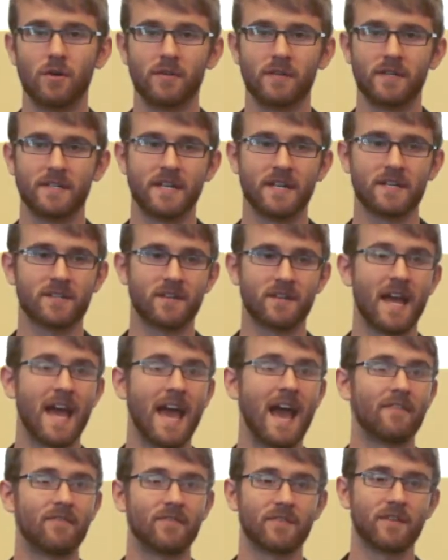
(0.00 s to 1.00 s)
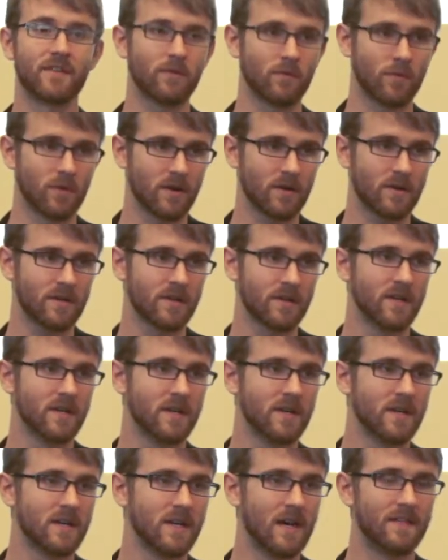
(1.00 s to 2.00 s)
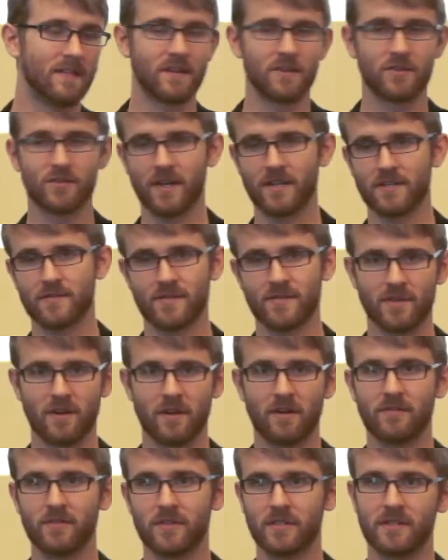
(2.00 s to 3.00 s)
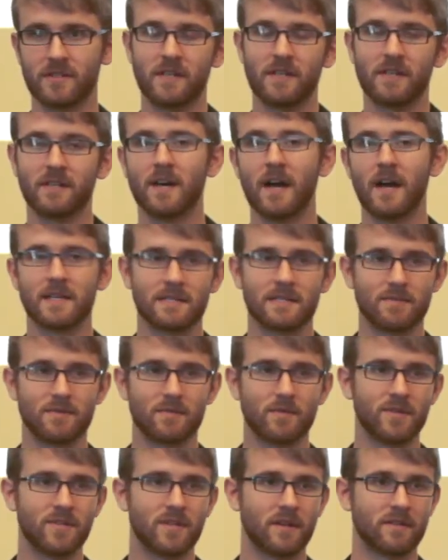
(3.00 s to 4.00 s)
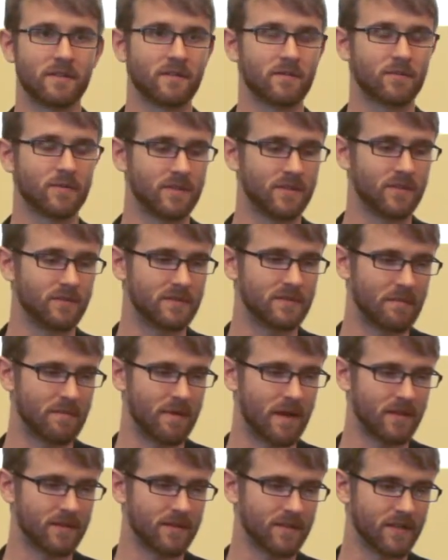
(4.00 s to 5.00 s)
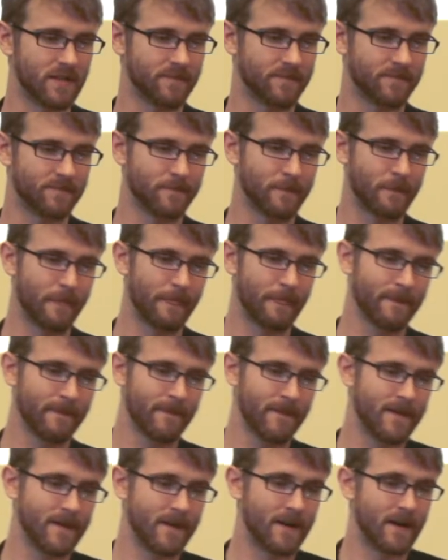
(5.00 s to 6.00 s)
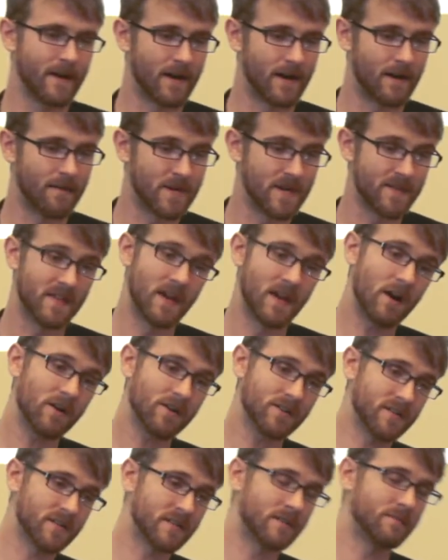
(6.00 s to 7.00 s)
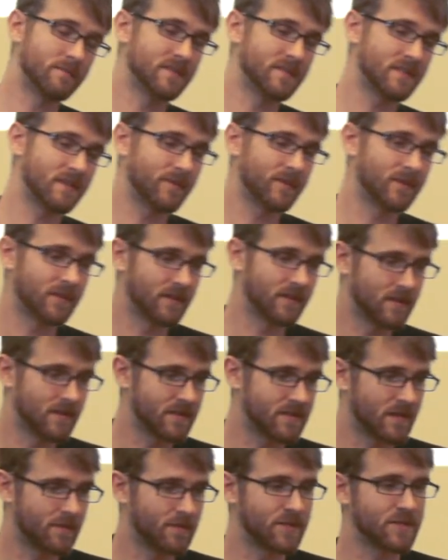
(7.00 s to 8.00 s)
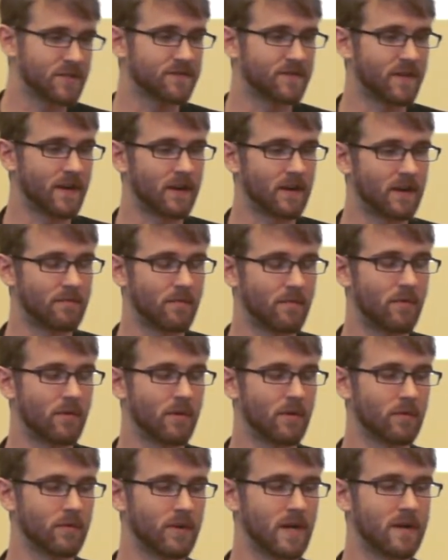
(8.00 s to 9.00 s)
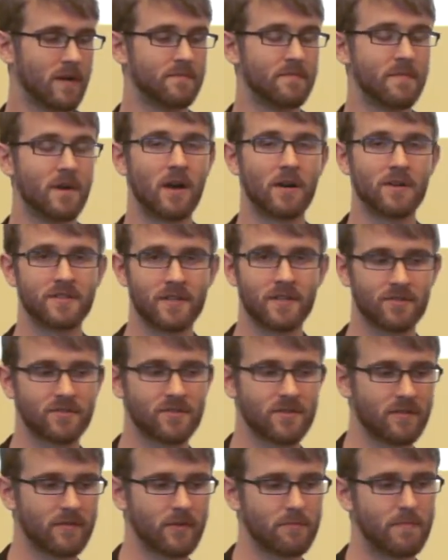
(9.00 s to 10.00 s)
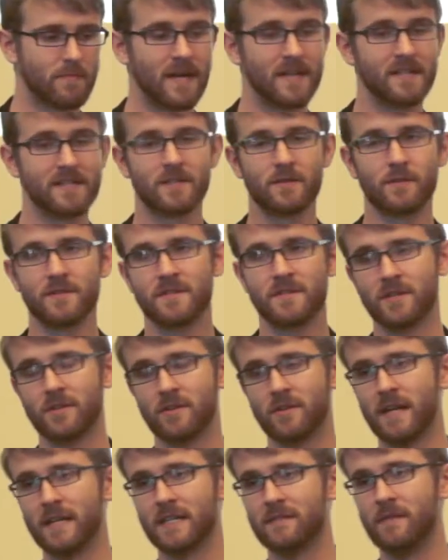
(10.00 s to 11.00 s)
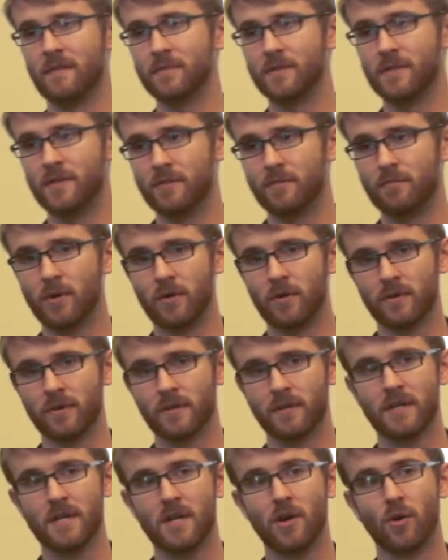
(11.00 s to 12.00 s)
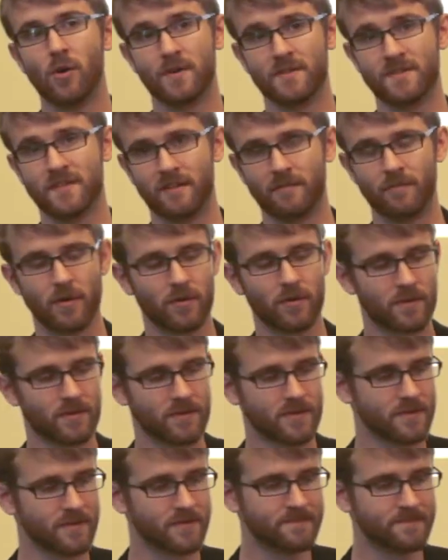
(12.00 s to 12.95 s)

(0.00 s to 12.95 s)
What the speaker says: It takes on half of their work, and then transfers it over, and then gossips to each other with a new topology. And then our system is similar, is that we just fire up more. Our signal server binds into a central active MQ broker, or set of brokers.